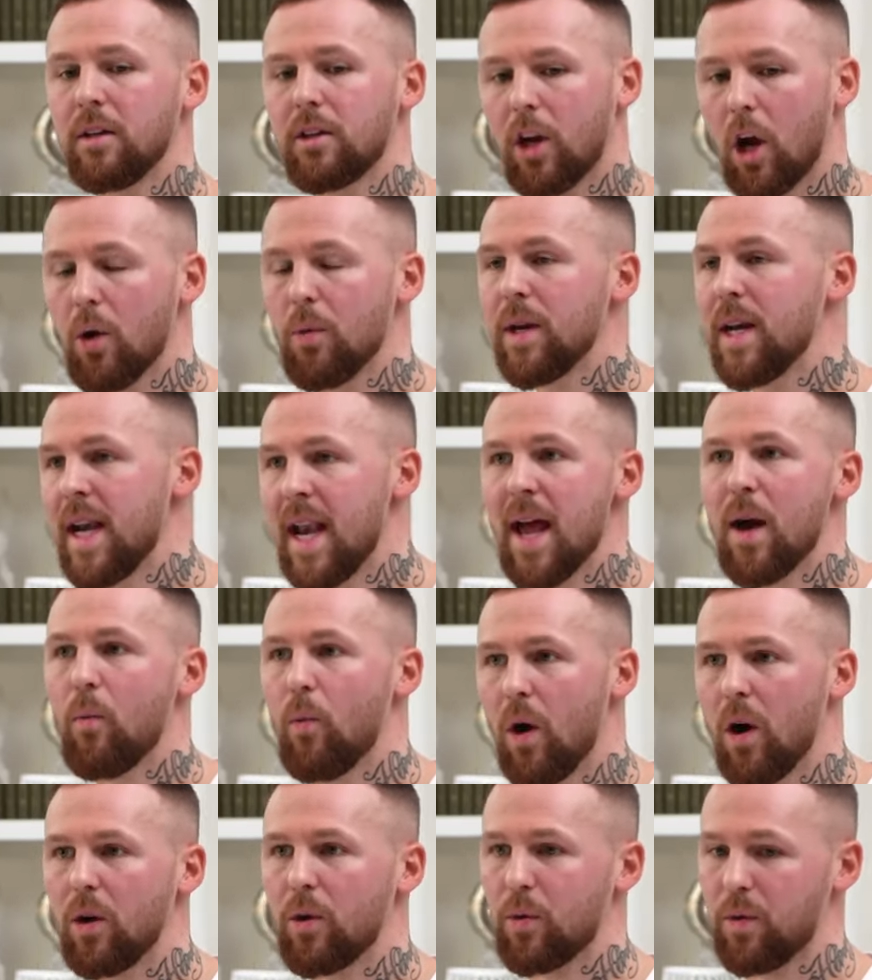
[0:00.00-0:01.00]
Go and
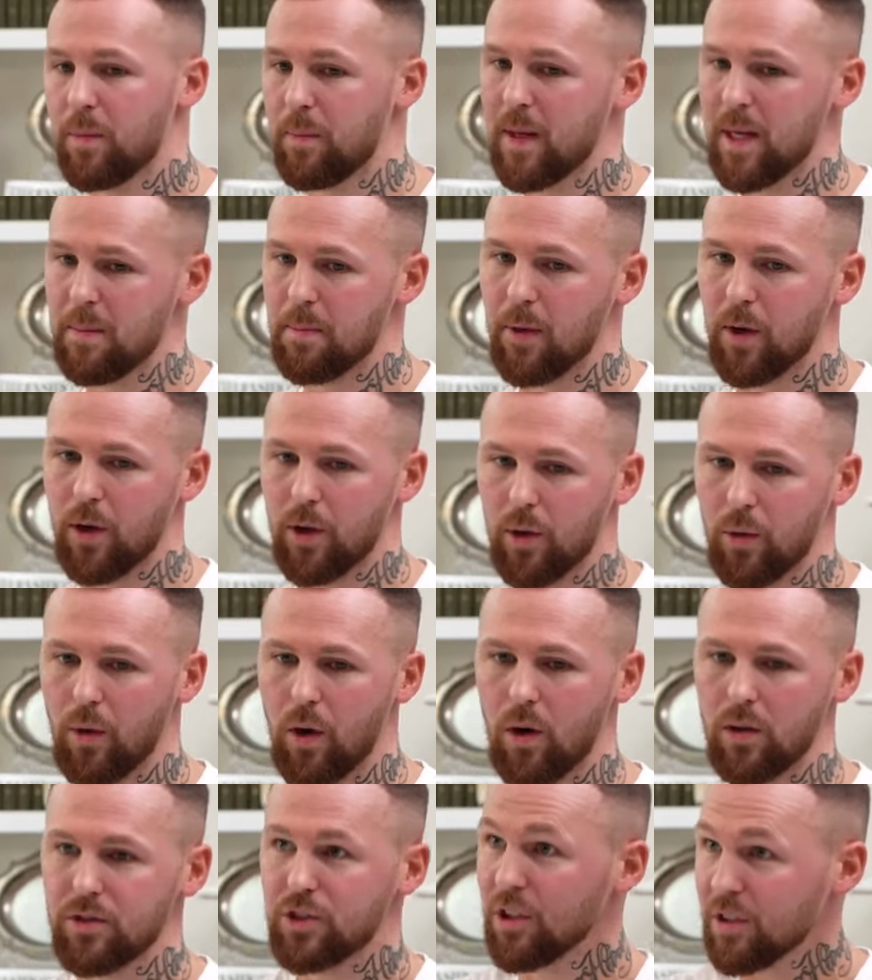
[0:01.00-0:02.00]
network with people who
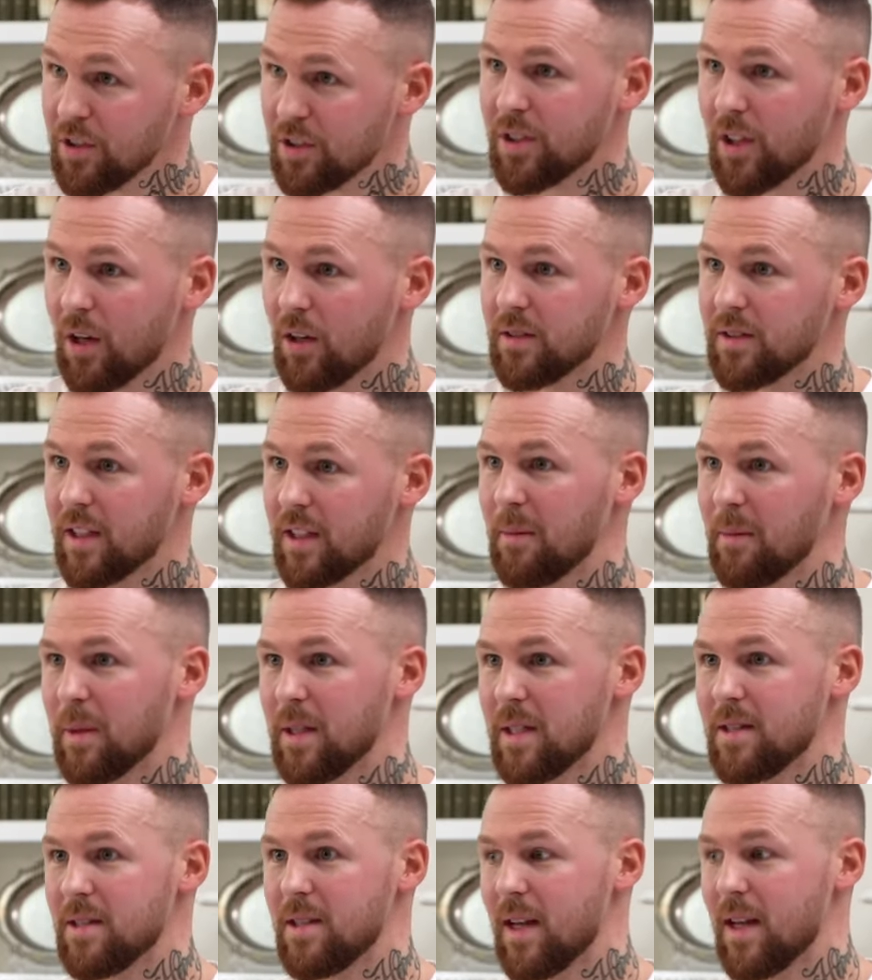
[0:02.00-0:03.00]
are just starting a
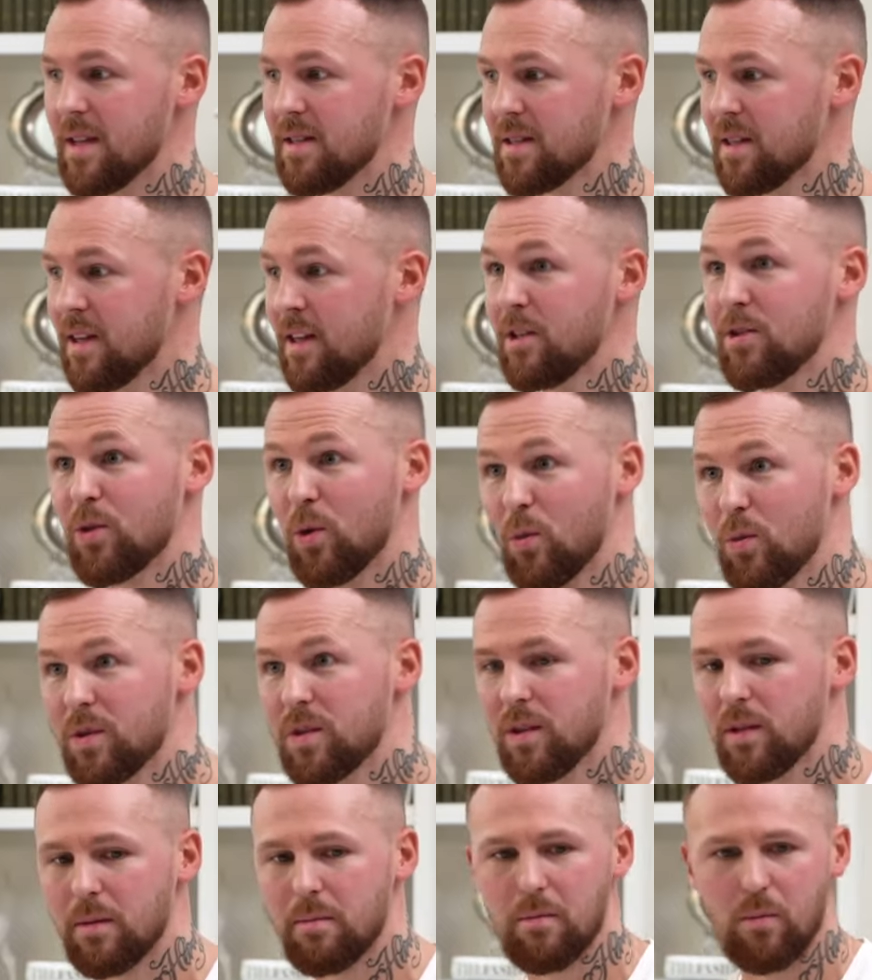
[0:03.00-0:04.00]
business. Talk
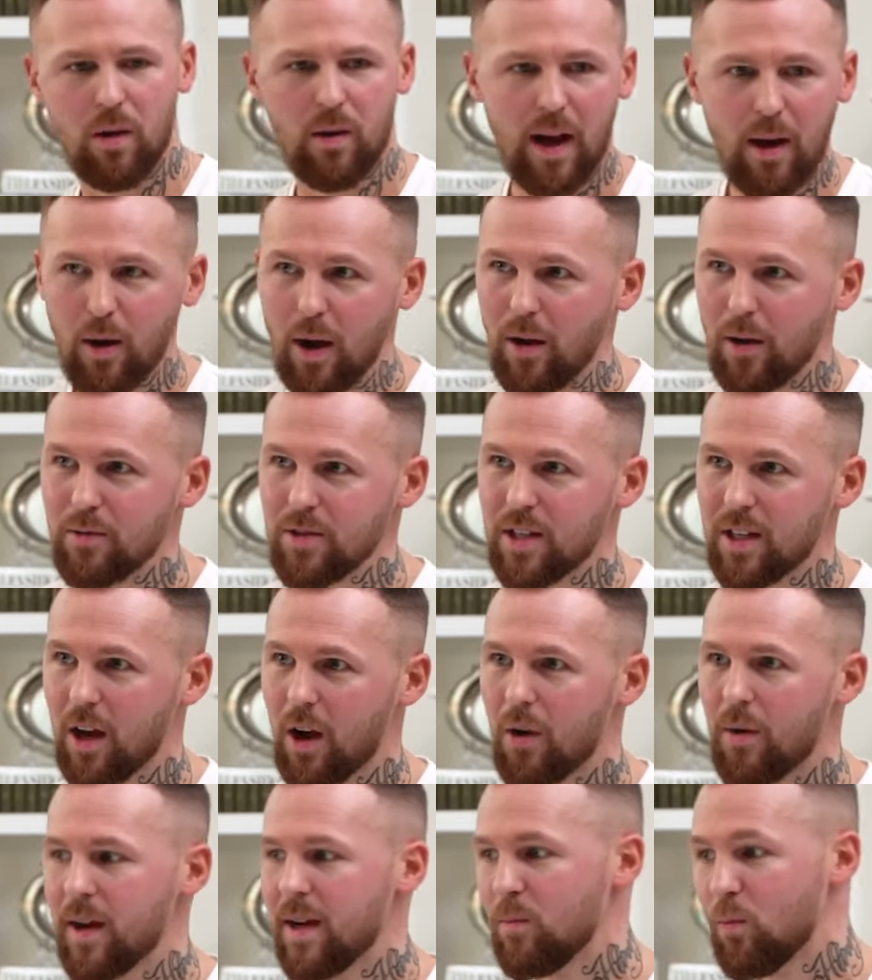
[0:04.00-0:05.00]
to them. How is it
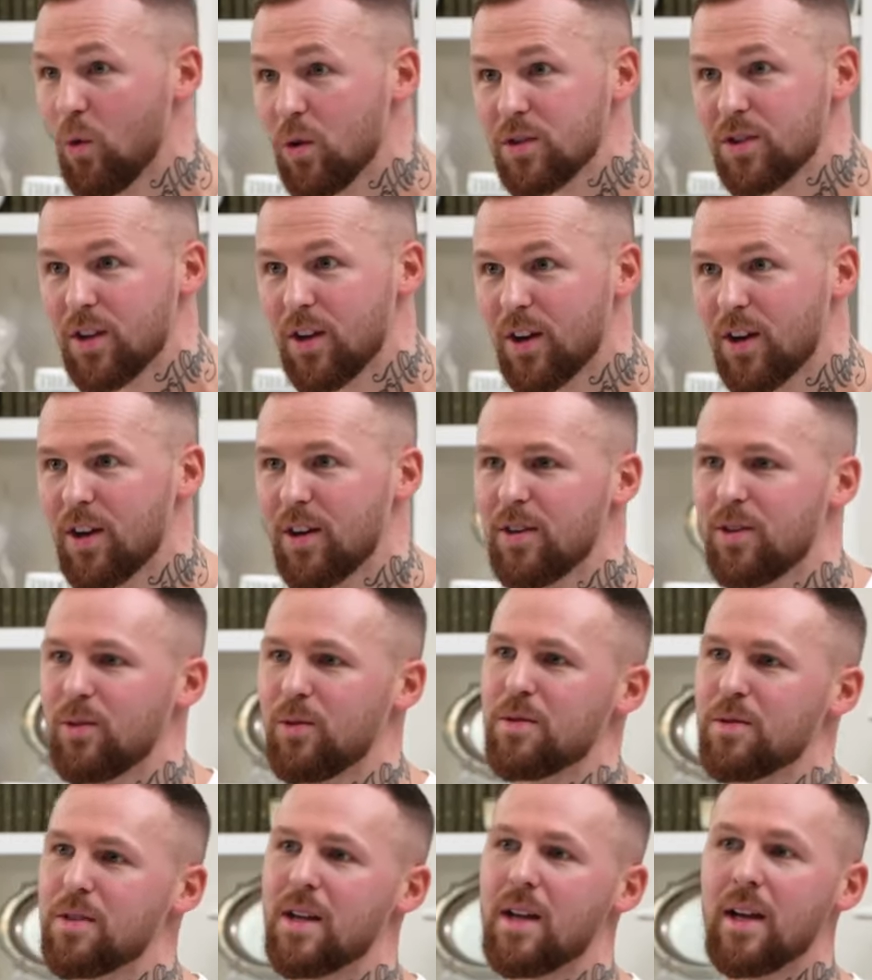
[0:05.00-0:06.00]
going? What's the
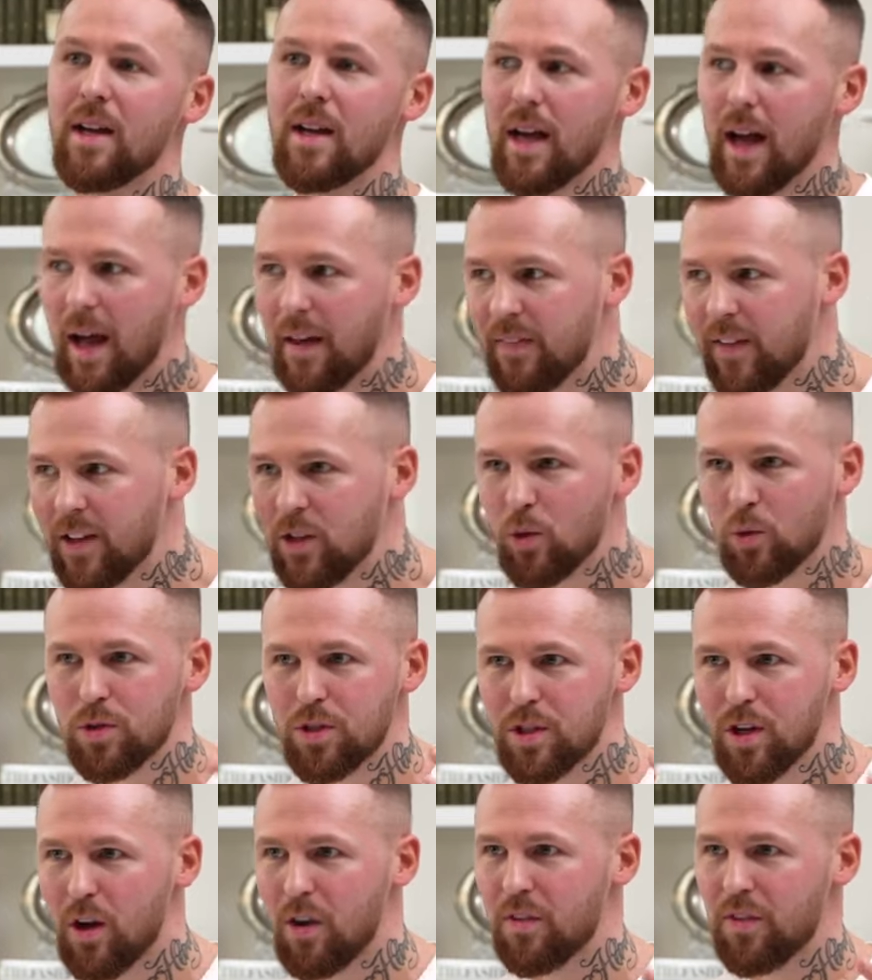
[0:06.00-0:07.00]
hurdles? And then you'll
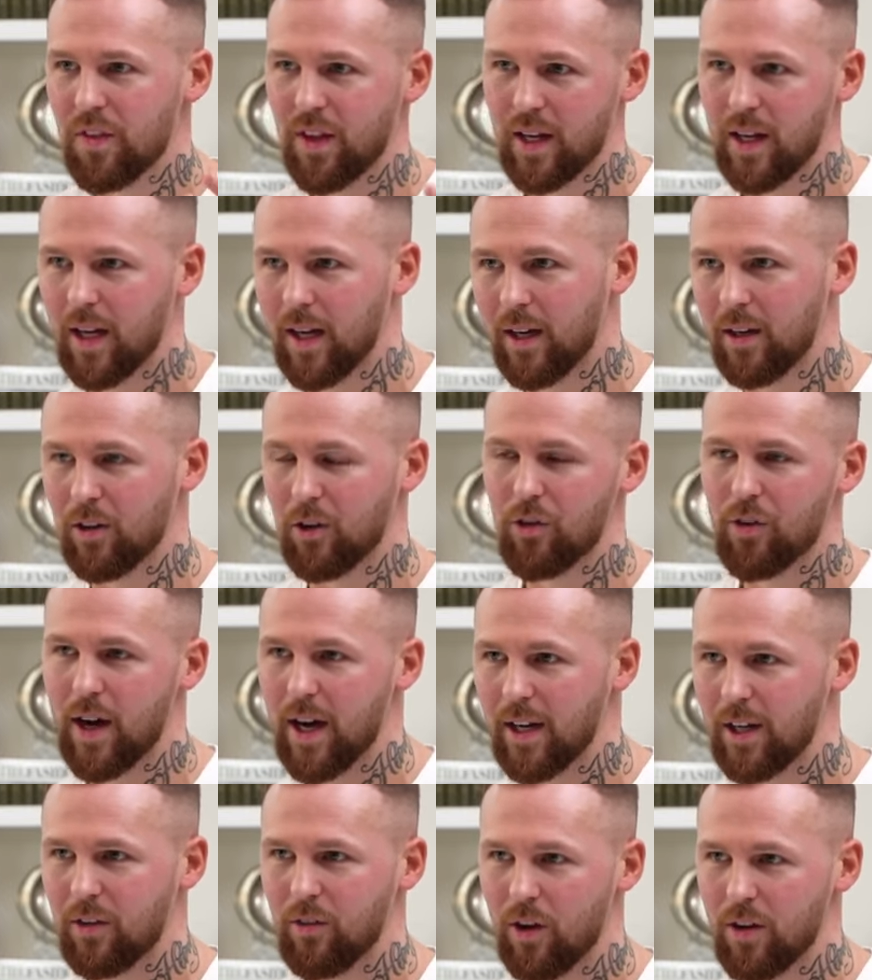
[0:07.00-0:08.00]
start thinking and
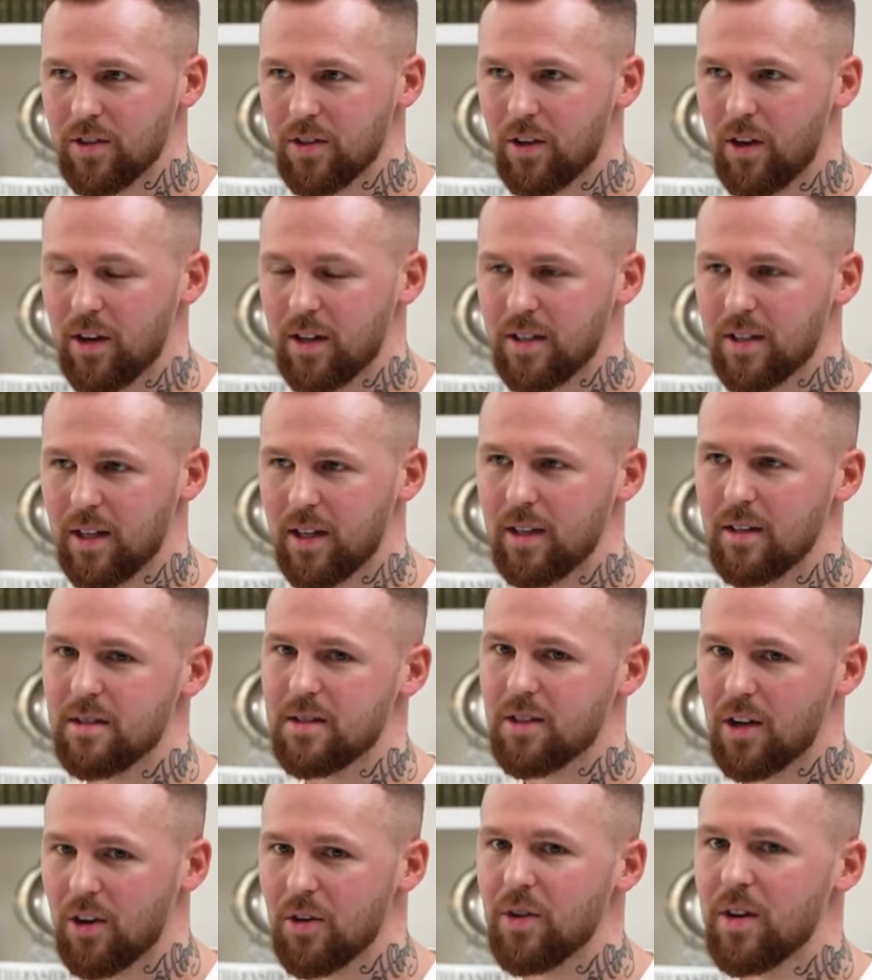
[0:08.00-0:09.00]
creating your own ideas.
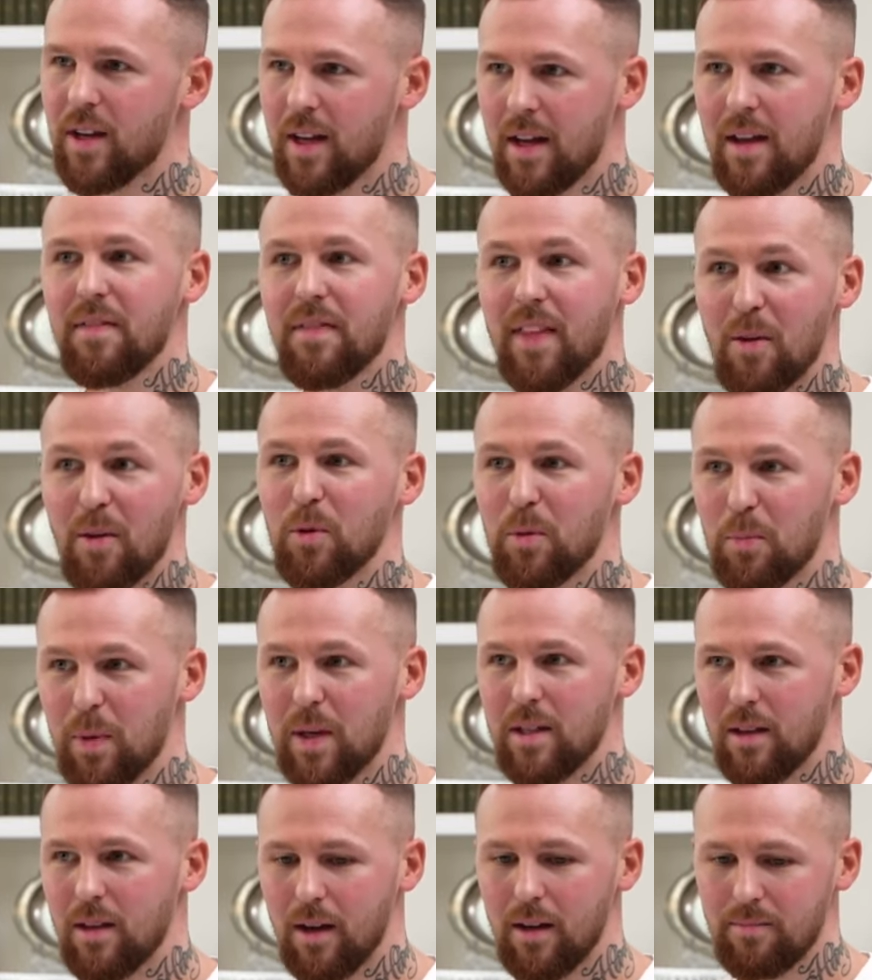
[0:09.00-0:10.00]
So that would be
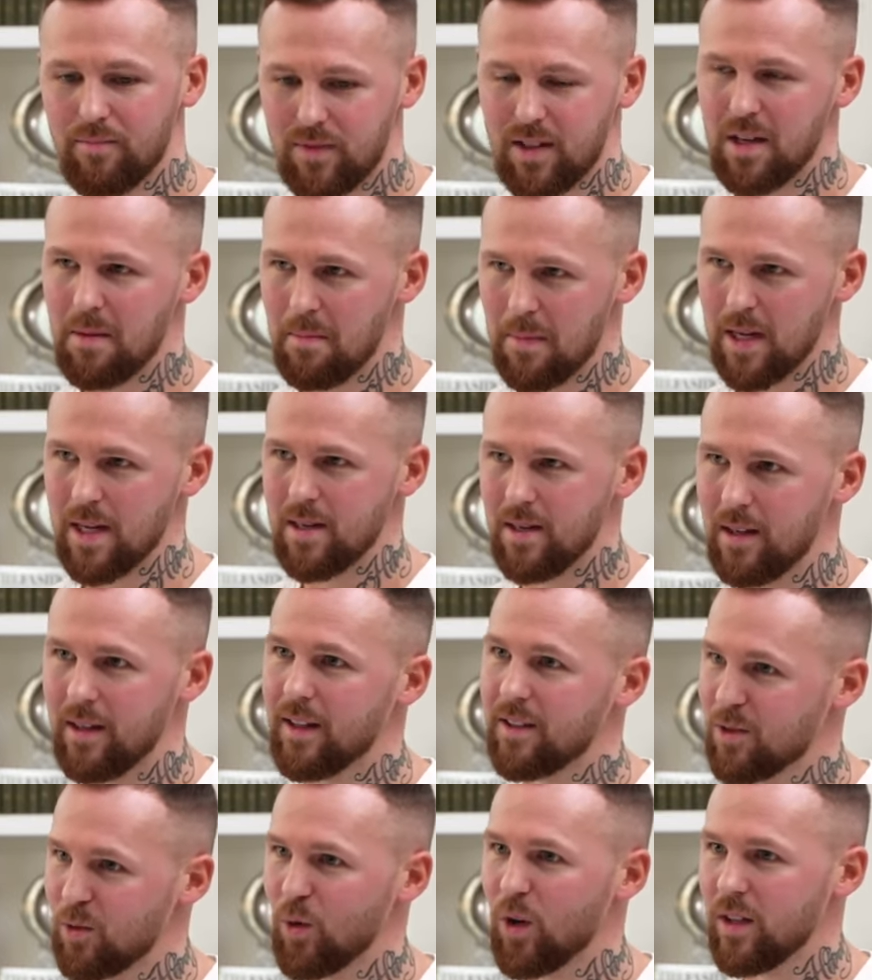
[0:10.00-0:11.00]
the immediate,
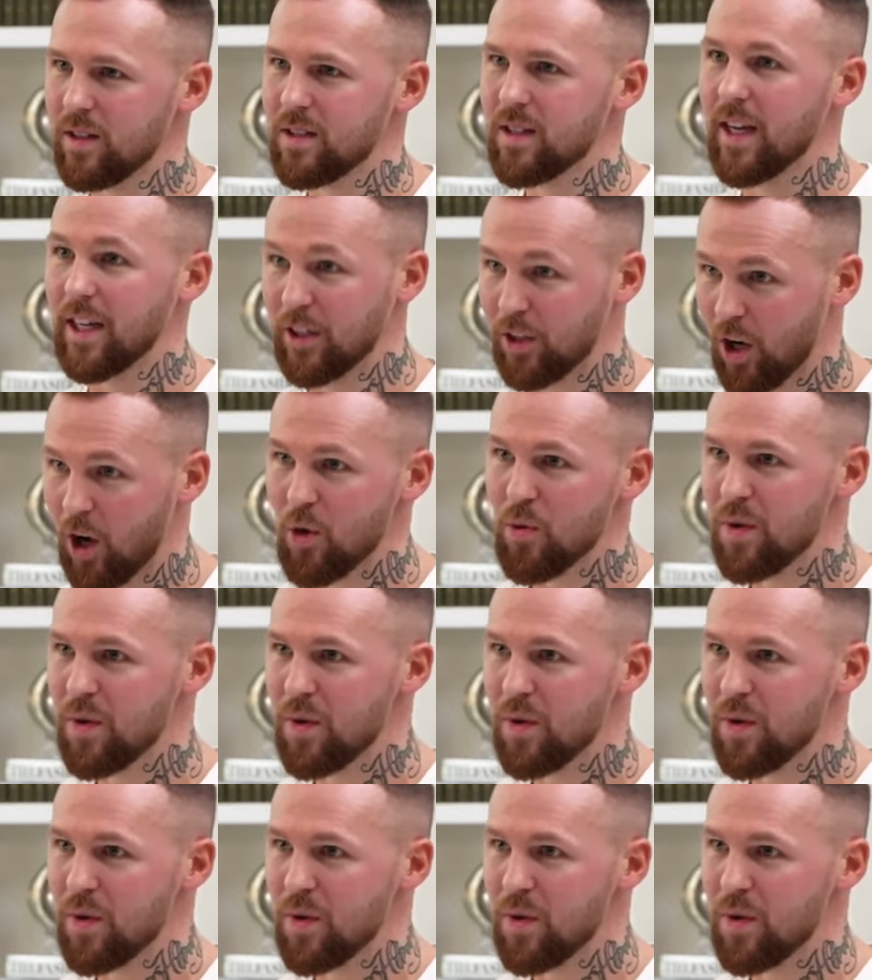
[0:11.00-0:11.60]
that's all I'd say. Go